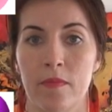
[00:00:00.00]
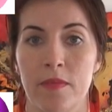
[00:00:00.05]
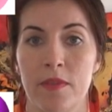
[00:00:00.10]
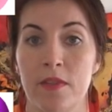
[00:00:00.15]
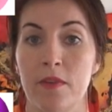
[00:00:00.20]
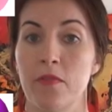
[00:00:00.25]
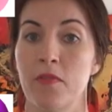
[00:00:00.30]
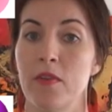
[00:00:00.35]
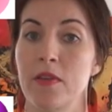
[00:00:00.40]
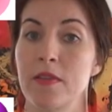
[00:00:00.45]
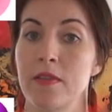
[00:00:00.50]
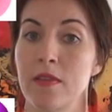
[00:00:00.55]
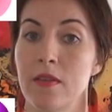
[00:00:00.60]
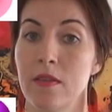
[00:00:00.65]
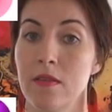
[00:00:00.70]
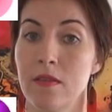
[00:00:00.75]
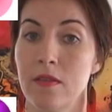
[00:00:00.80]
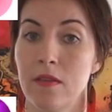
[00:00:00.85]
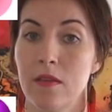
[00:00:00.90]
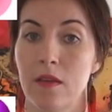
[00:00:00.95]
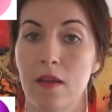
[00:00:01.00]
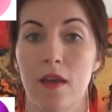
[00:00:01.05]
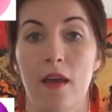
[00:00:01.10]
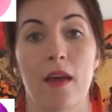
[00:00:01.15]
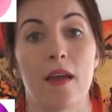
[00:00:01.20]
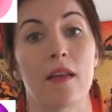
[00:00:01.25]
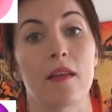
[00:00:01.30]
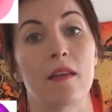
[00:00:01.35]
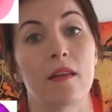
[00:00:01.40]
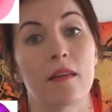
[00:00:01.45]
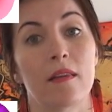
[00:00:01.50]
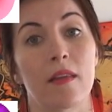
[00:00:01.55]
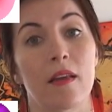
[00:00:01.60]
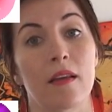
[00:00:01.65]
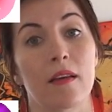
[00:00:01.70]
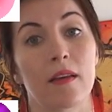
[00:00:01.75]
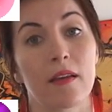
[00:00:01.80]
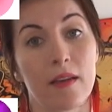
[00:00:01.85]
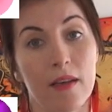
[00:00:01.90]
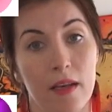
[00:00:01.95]
differences and
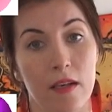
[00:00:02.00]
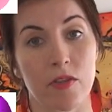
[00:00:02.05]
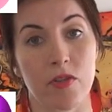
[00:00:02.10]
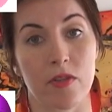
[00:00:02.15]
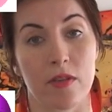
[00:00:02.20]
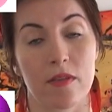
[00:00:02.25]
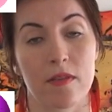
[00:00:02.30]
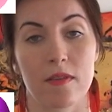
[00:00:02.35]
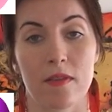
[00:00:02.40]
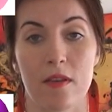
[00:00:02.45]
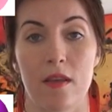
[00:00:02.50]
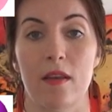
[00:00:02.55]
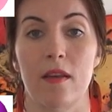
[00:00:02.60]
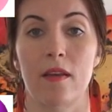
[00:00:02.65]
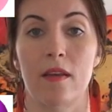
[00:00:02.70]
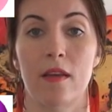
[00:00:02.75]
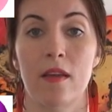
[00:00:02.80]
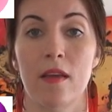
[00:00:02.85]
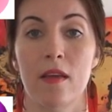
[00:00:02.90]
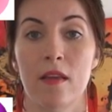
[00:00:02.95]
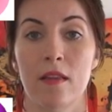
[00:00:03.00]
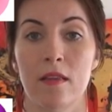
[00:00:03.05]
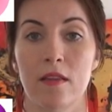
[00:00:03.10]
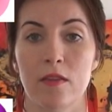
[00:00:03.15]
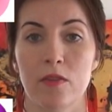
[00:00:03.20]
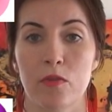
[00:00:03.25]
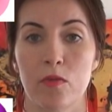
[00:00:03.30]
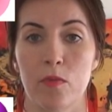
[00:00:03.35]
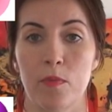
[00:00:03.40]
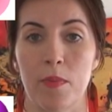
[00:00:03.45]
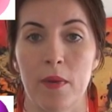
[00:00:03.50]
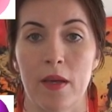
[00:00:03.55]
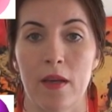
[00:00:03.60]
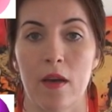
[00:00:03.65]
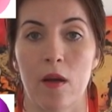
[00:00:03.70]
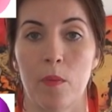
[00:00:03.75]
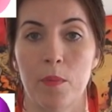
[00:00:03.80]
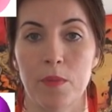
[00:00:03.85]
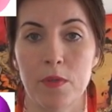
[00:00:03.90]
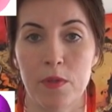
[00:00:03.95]
then connections, and this grouping
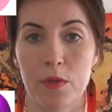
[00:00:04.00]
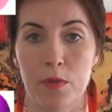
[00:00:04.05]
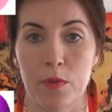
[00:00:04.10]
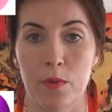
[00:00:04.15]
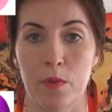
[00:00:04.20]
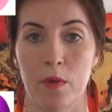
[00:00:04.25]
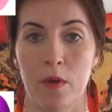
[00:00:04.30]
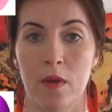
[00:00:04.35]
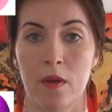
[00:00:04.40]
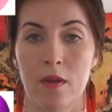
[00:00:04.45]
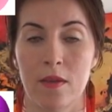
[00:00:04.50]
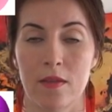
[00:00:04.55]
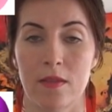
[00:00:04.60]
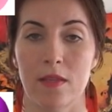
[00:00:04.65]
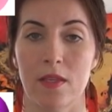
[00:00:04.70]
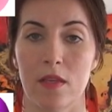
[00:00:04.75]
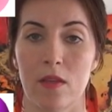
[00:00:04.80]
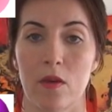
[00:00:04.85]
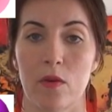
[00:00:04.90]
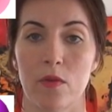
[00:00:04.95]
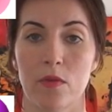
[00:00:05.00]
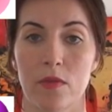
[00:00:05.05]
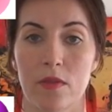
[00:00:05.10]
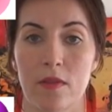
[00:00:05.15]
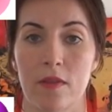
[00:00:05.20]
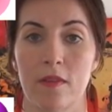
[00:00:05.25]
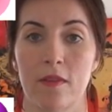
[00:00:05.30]
helps you see those.